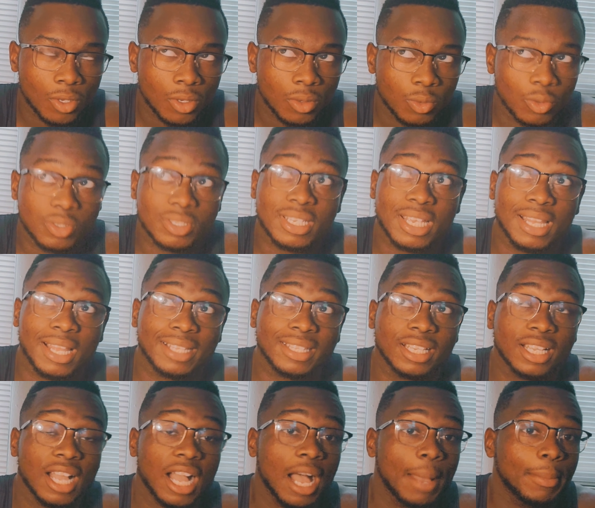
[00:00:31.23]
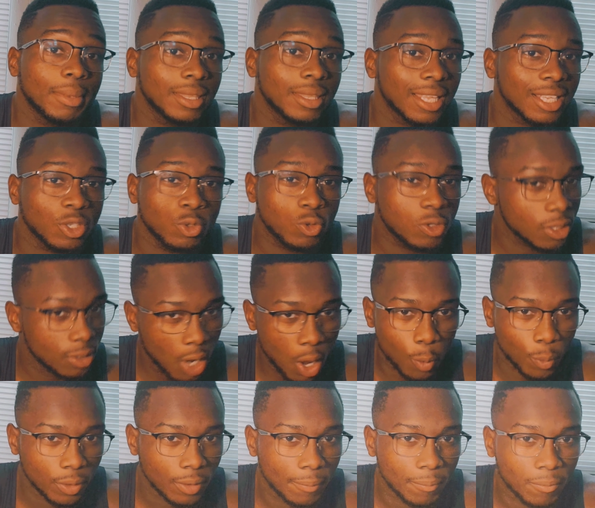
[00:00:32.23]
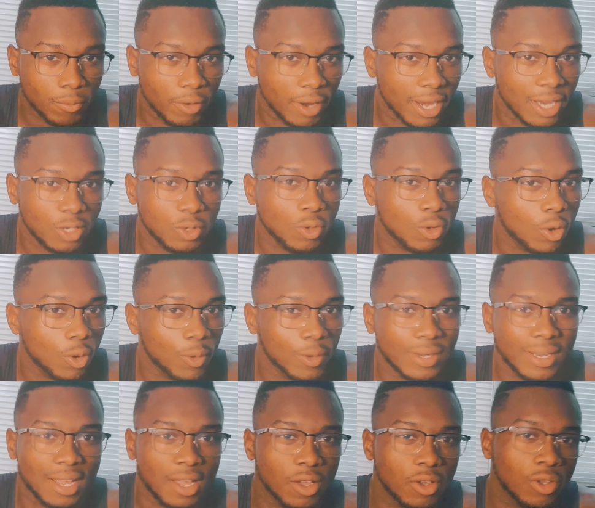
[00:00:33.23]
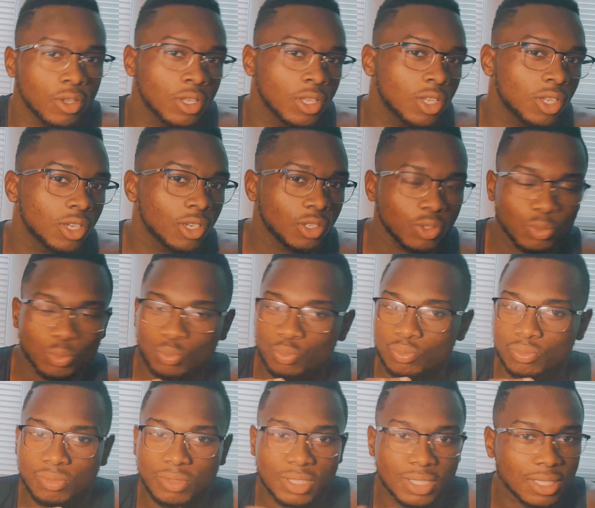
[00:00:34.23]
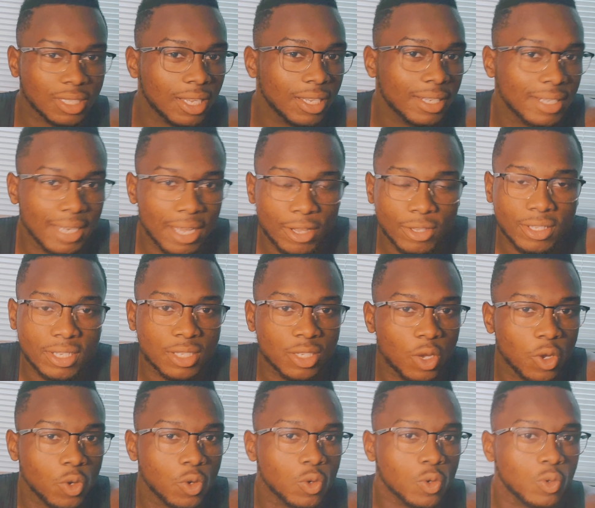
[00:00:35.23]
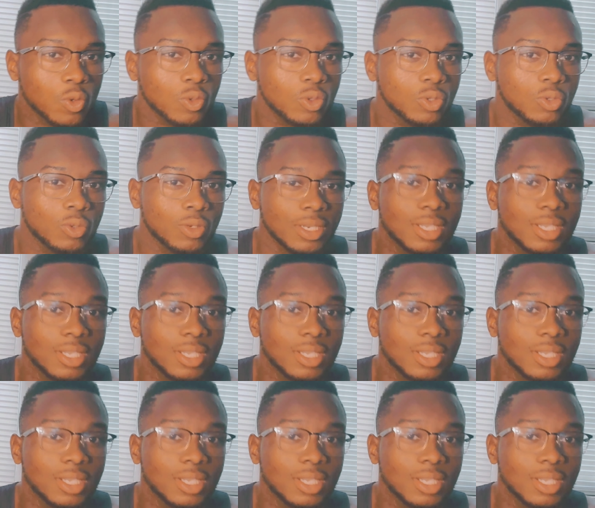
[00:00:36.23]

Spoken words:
we'll say like the common, like you just hoeing, right? You're going out, slutting out these hoes.